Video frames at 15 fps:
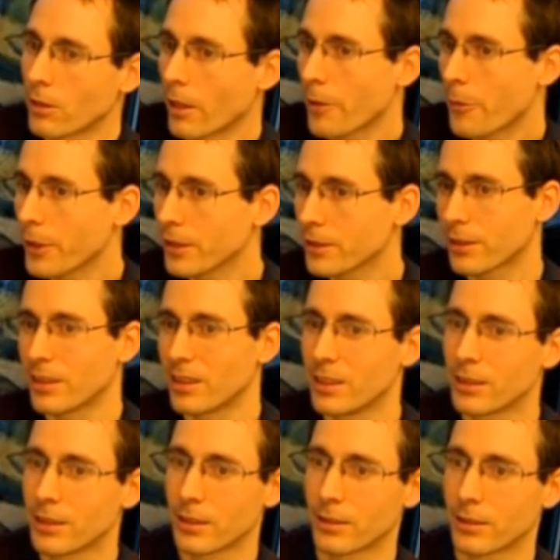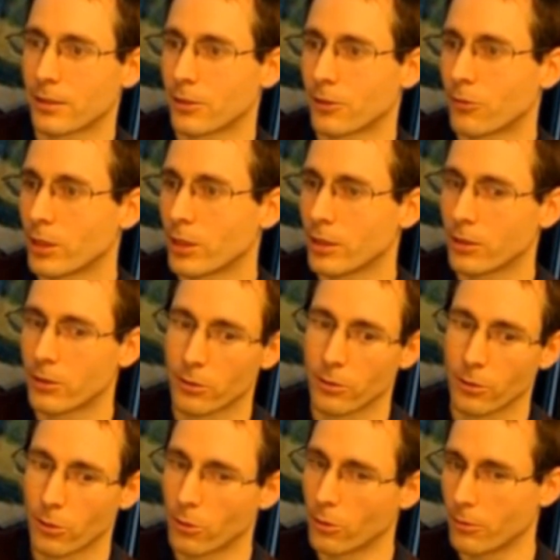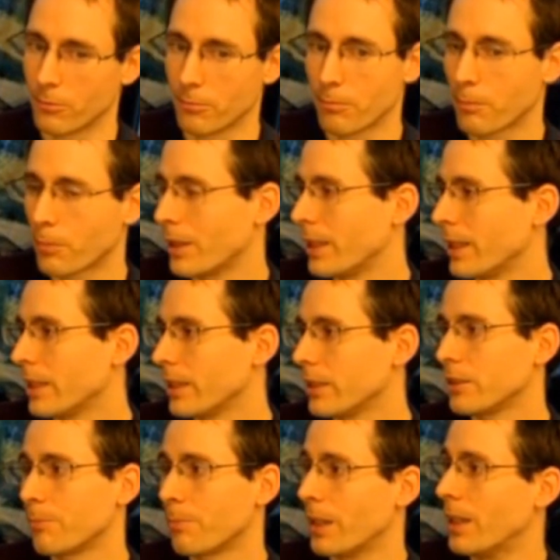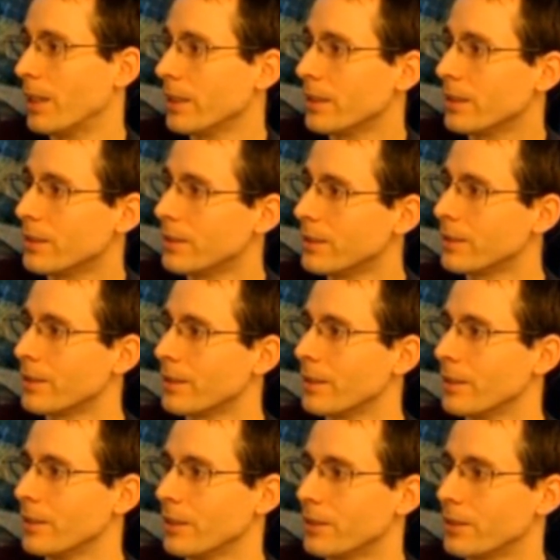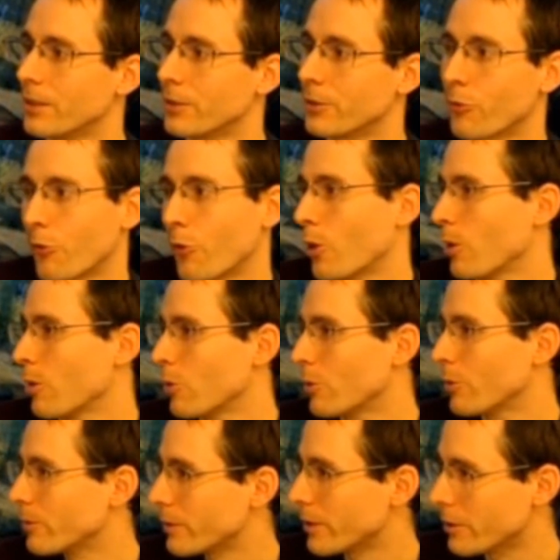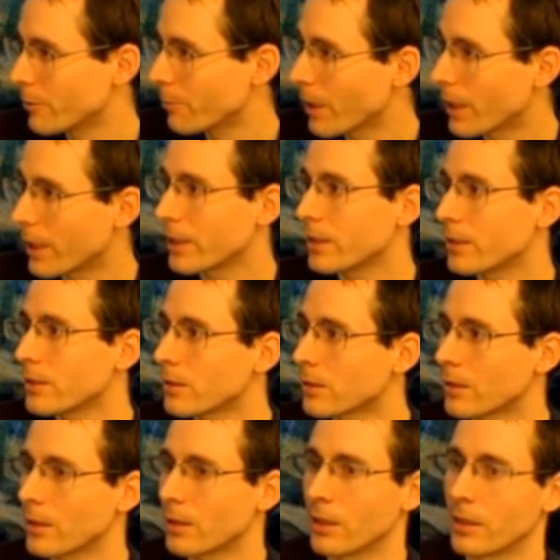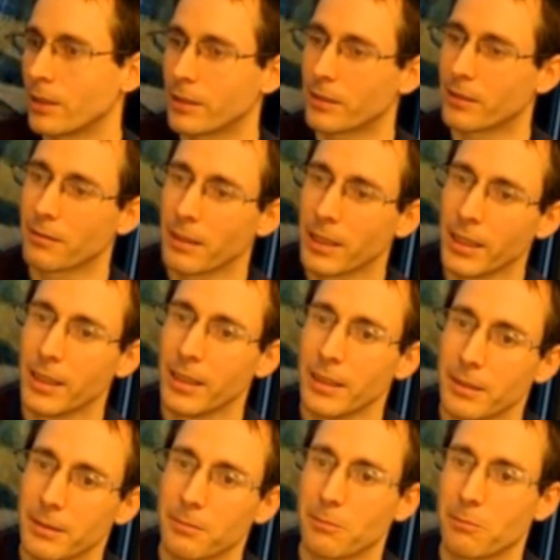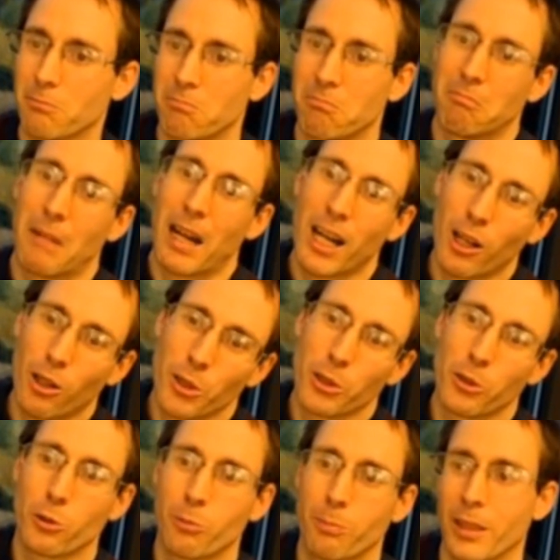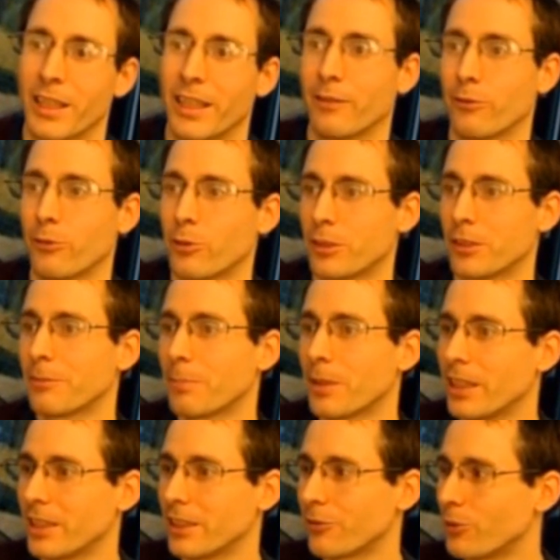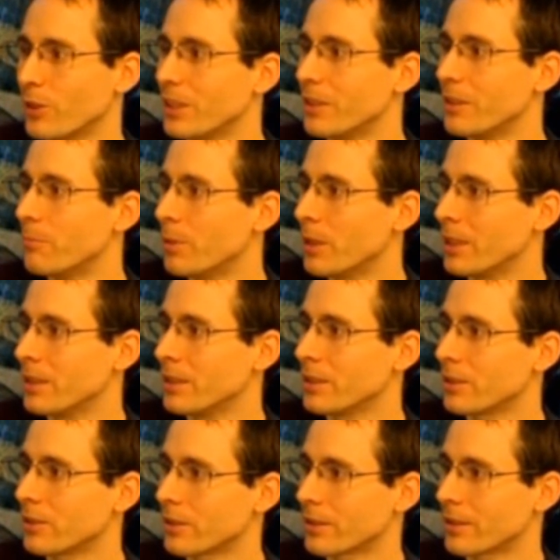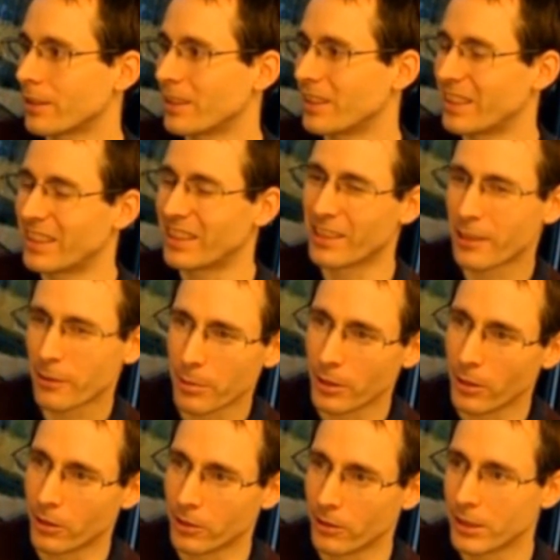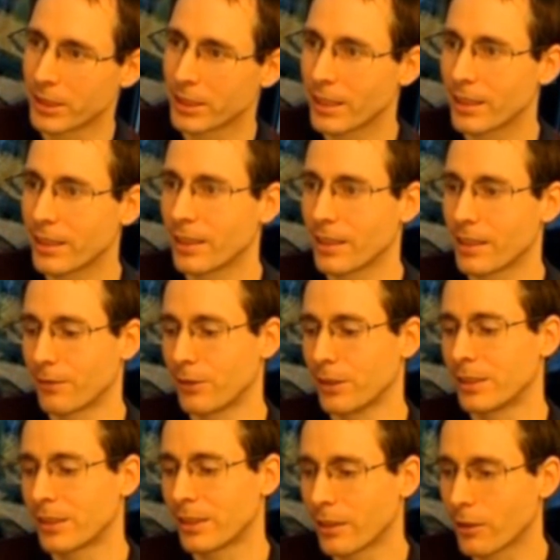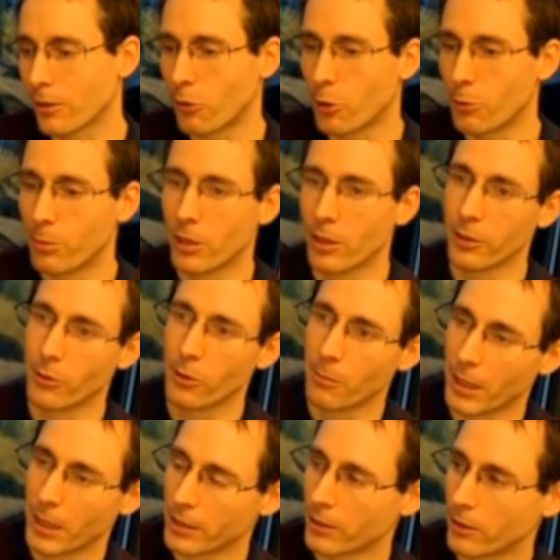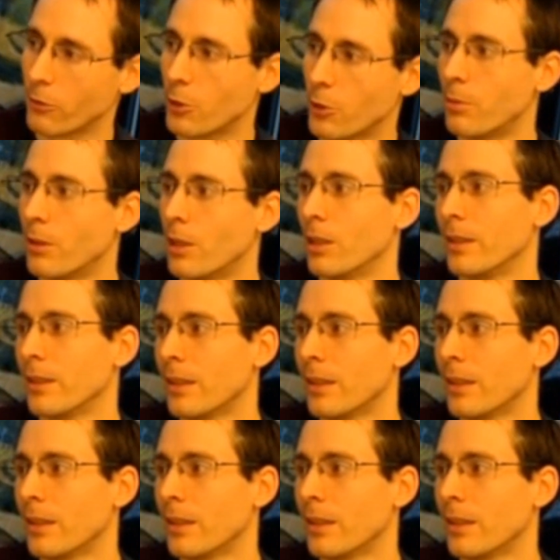I think the easiest is really to plan splines and not just follow the splines. And then how you plan for the splines really depends a little bit on your setting, if it's single robot or multi-robot.